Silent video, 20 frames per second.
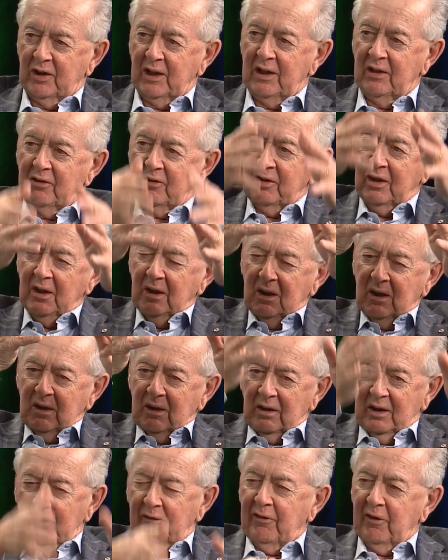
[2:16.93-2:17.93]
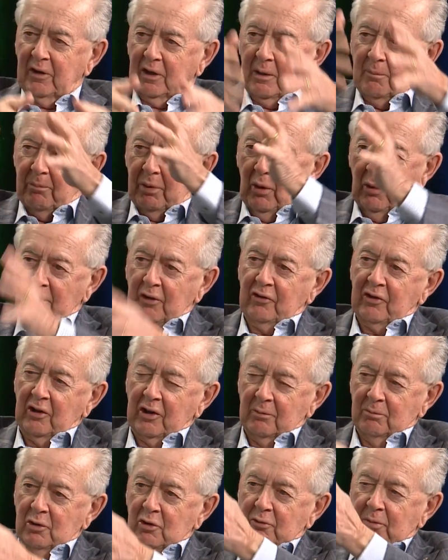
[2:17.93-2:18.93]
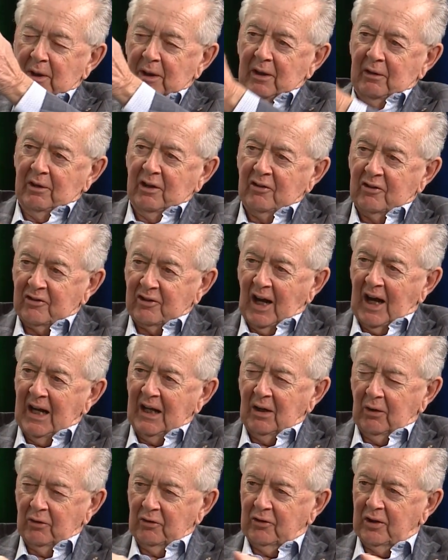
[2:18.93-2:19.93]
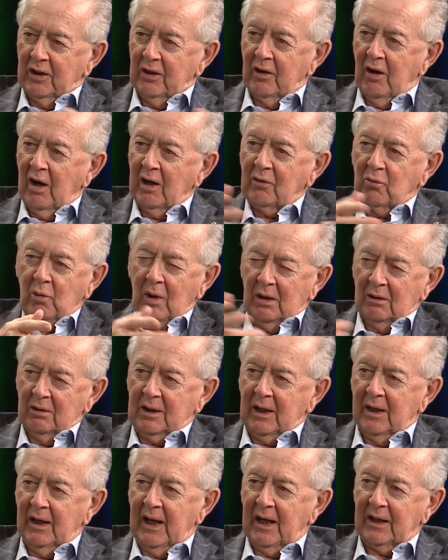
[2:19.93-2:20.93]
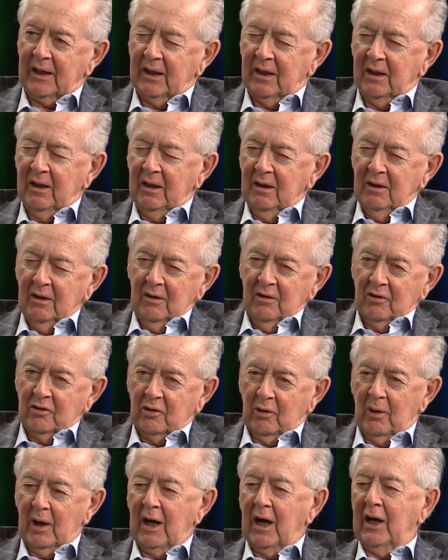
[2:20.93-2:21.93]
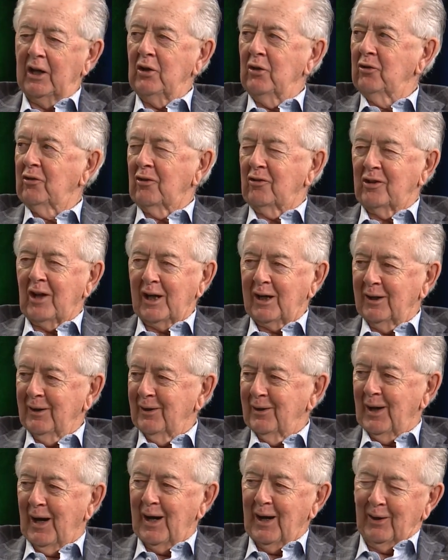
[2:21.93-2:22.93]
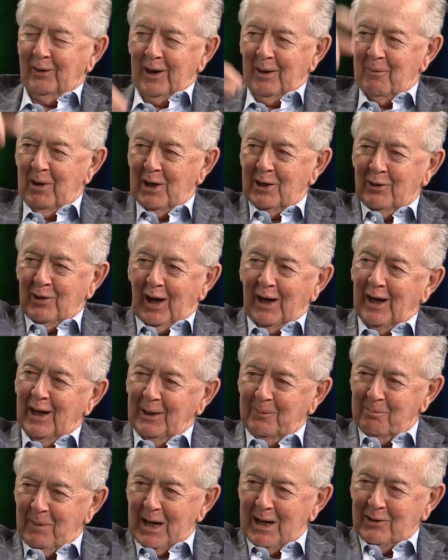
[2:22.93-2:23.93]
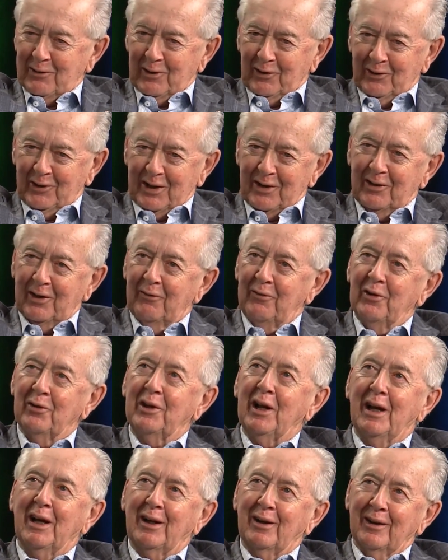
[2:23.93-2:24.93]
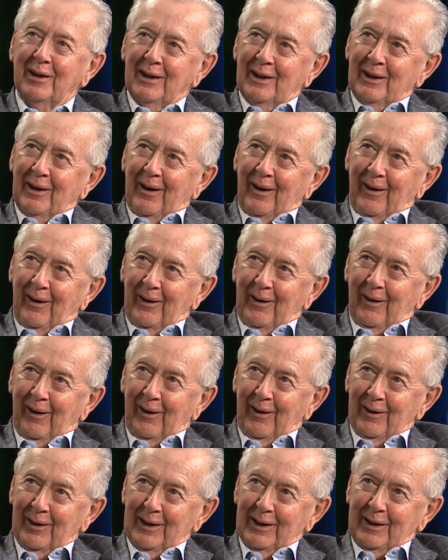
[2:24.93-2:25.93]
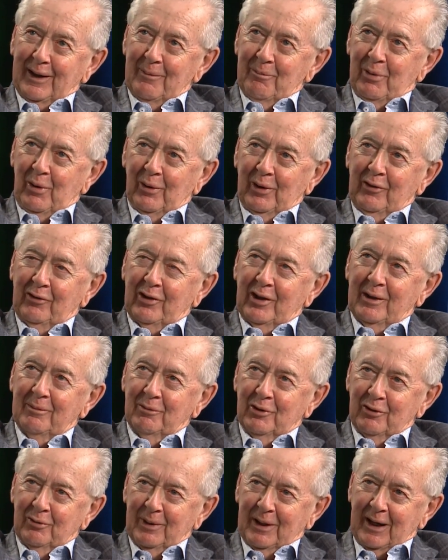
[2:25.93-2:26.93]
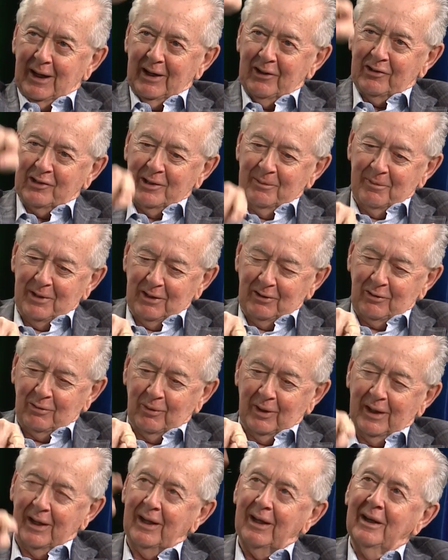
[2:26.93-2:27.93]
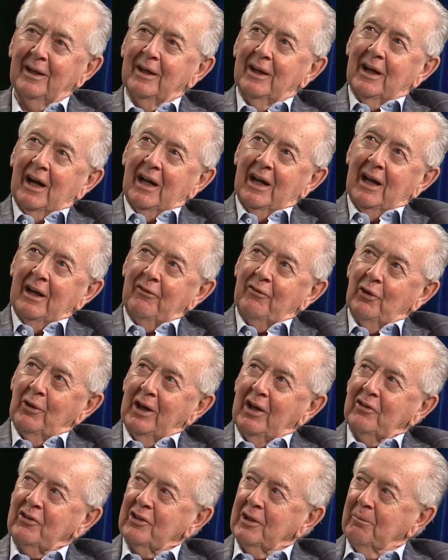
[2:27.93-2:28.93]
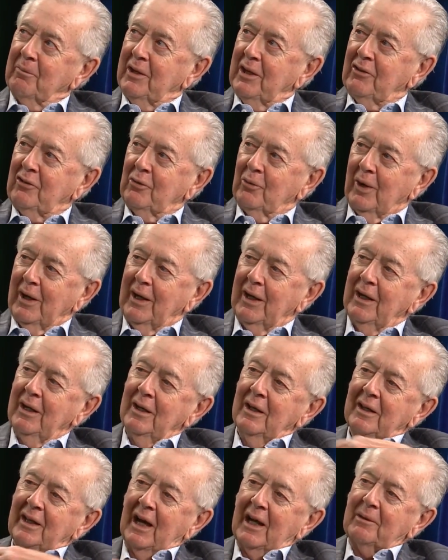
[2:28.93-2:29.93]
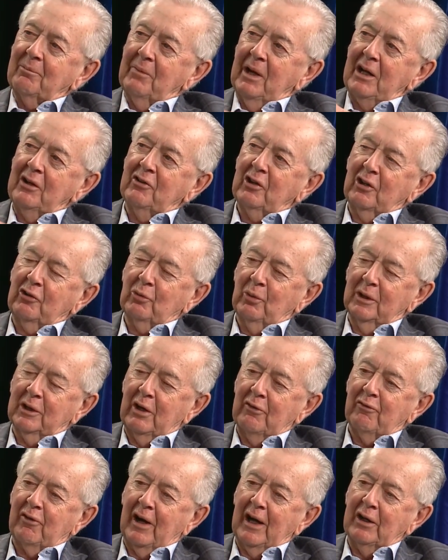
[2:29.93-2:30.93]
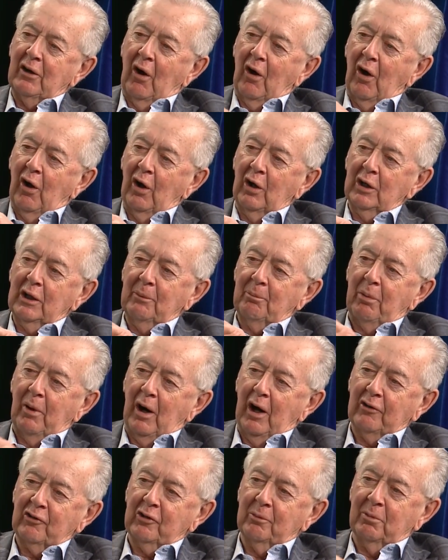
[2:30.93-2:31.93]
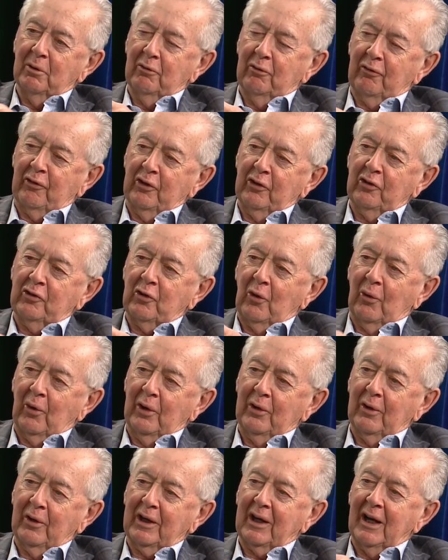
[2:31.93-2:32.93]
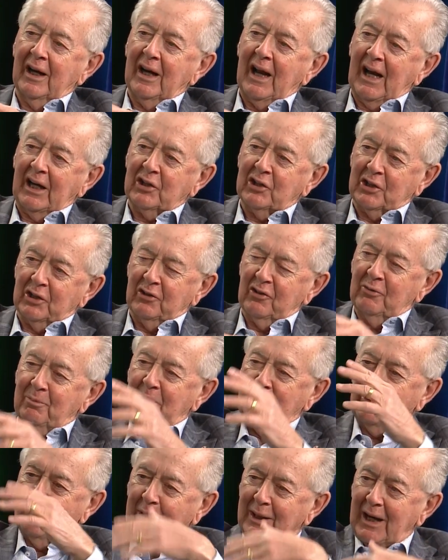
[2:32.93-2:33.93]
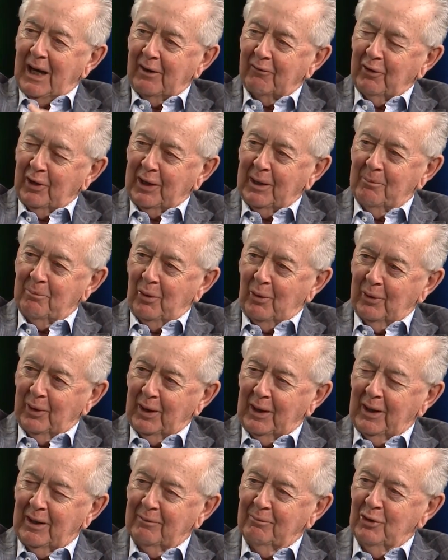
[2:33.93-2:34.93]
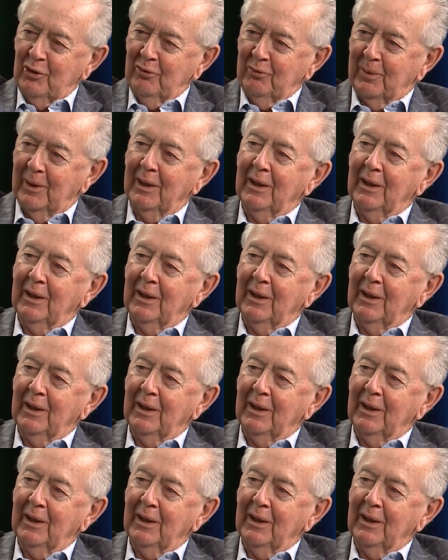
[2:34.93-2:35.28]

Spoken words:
These different components of the movement are in silos. They're not well connected. So I use a second diagram. I like matrices. If you take all the components of the movement, list them this way, and then if you list them this way, that matrix will define all the possible first-order connections between every component of the movement.